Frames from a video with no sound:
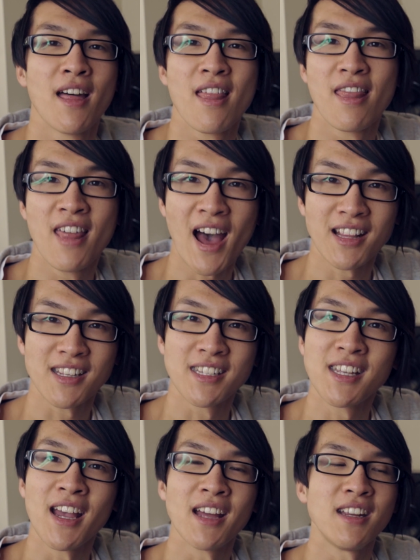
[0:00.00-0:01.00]
That
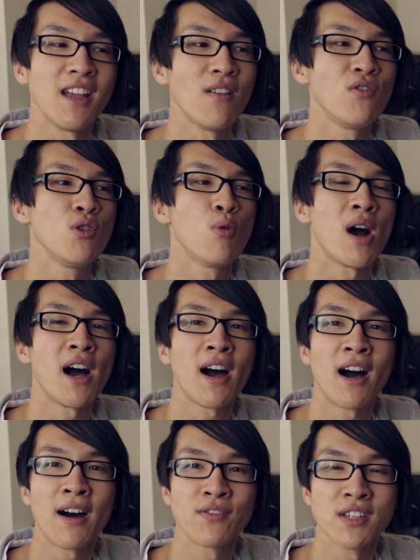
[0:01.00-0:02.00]
said, if you are
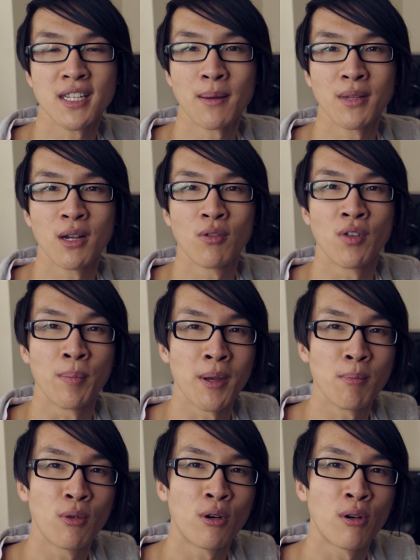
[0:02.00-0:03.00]
after something with a
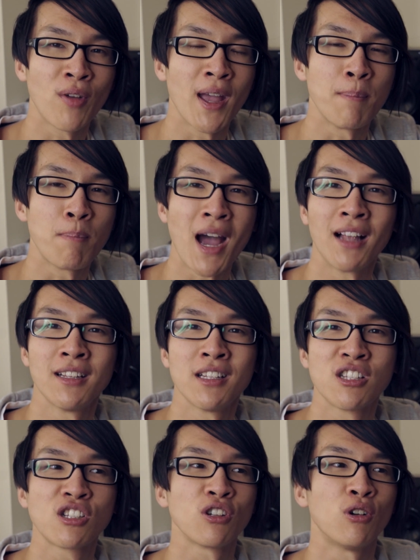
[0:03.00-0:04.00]
bit more of a
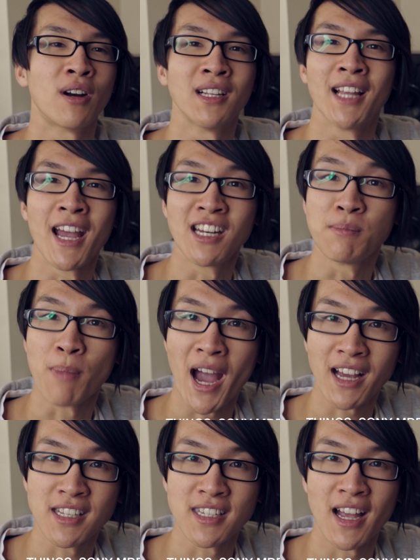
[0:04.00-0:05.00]
balanced or a laid
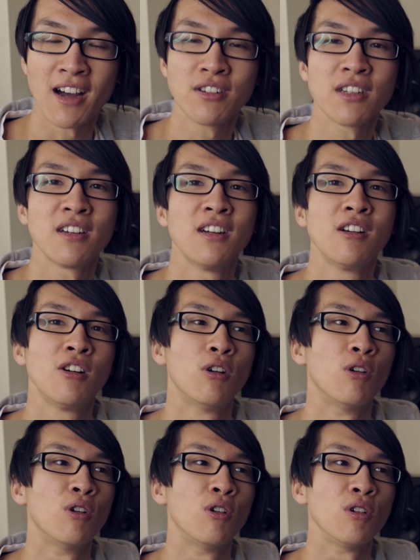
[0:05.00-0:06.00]
back sound,
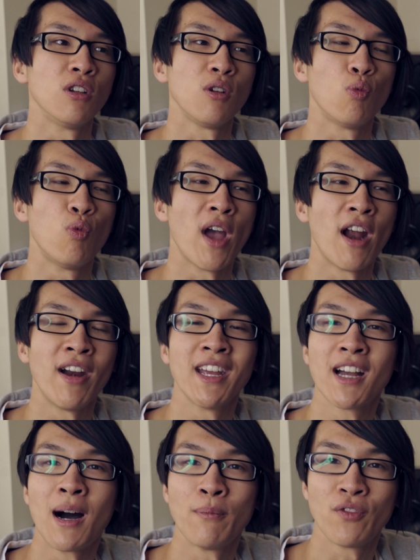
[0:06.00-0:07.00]
or
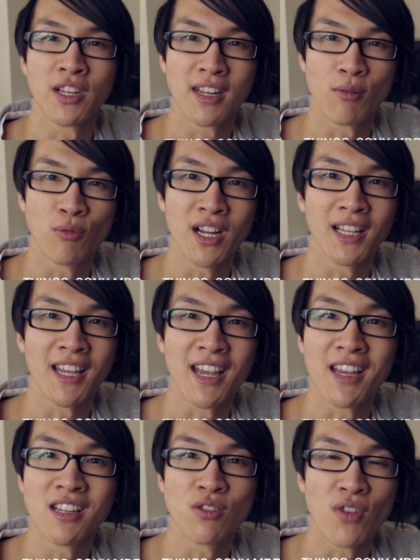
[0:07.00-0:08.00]
wearing comfort really
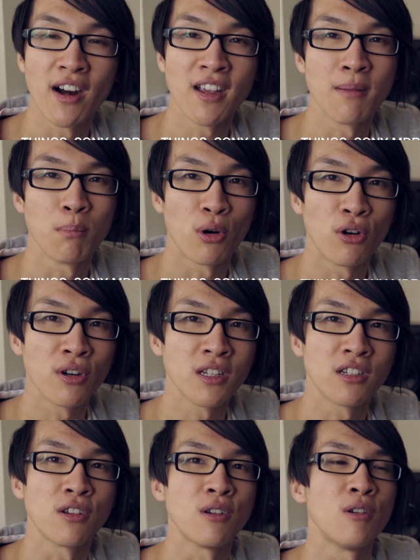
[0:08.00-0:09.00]
is very
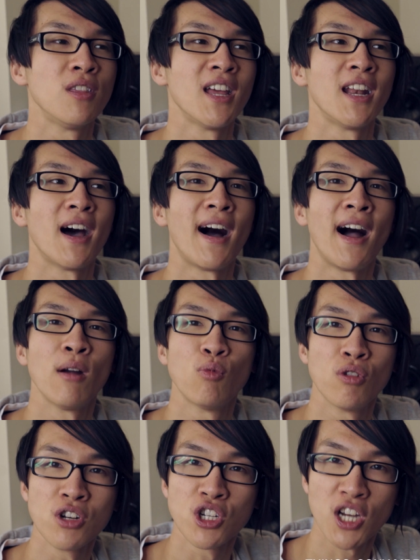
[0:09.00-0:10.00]
important to you, then I
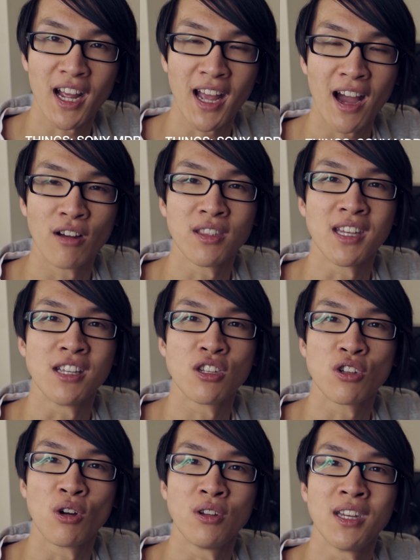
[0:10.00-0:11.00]
would check out the
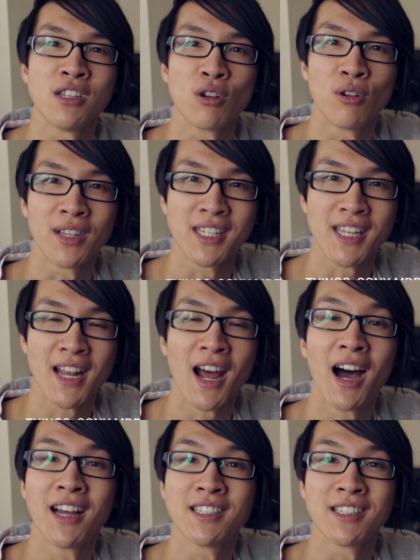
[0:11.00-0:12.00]
Sonys or the
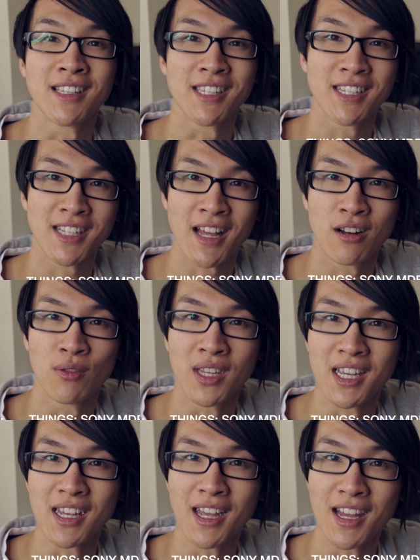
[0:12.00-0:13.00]
Sennheisers instead of
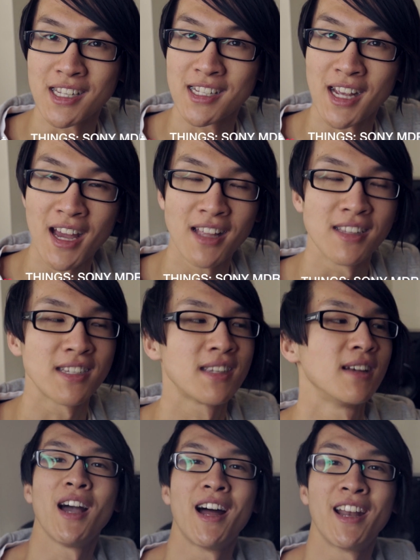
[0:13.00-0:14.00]
the ES10s.
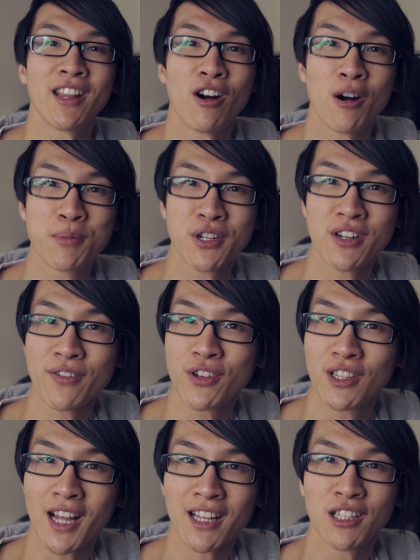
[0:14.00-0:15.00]
Another option, if
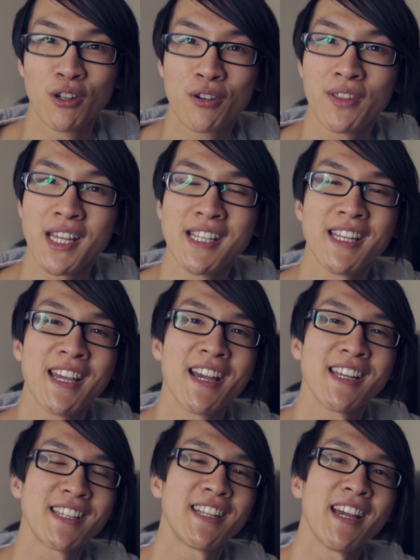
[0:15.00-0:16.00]
you like the look of these
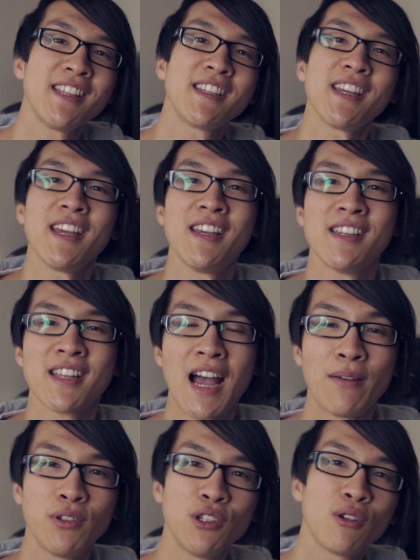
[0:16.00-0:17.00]
ES10s, is
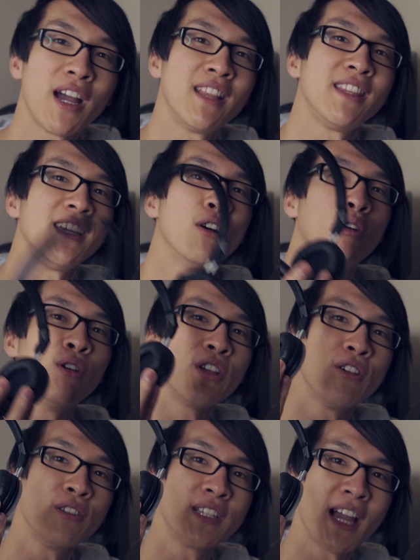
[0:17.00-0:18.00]
have a look at the
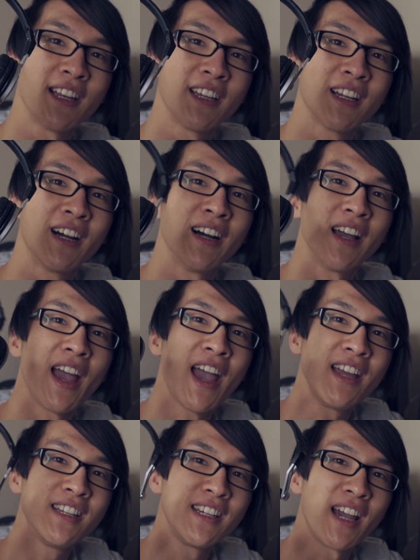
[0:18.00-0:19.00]
Audio Technica
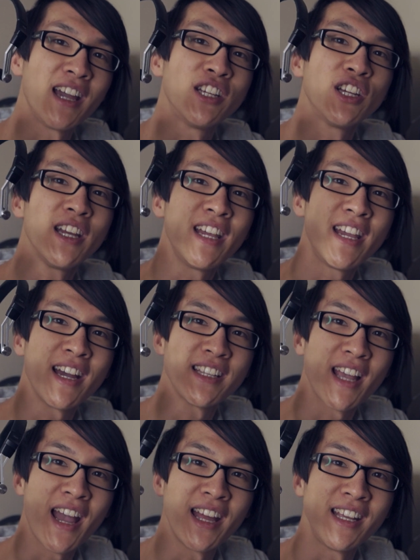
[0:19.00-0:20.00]

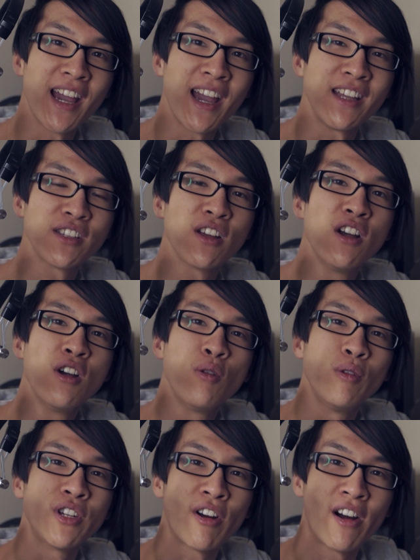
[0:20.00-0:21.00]
ATH-ES10,
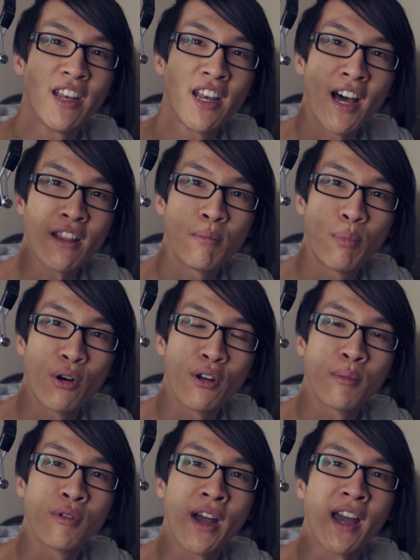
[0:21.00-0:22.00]
which are another
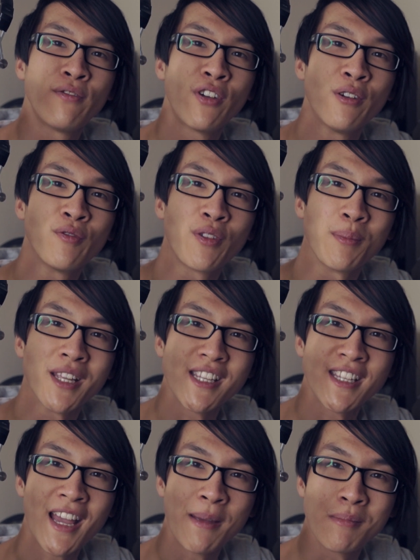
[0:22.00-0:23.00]
portable headphone from the
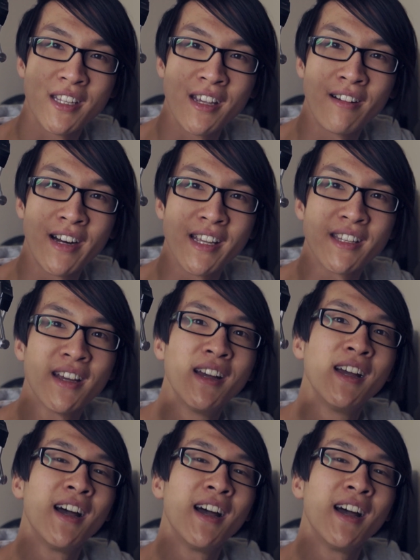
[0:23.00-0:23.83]
same series.